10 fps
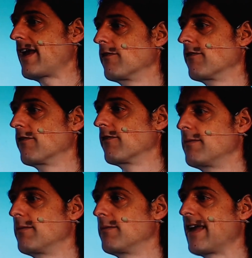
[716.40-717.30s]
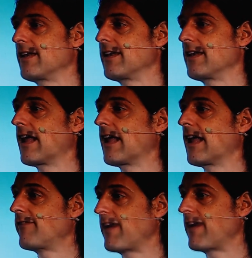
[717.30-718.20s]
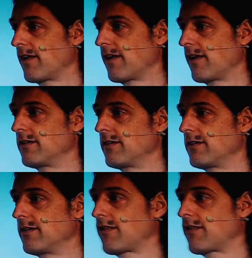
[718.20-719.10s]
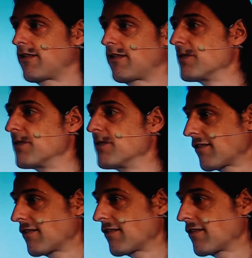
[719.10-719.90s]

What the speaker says: of the main NASA website. And some people just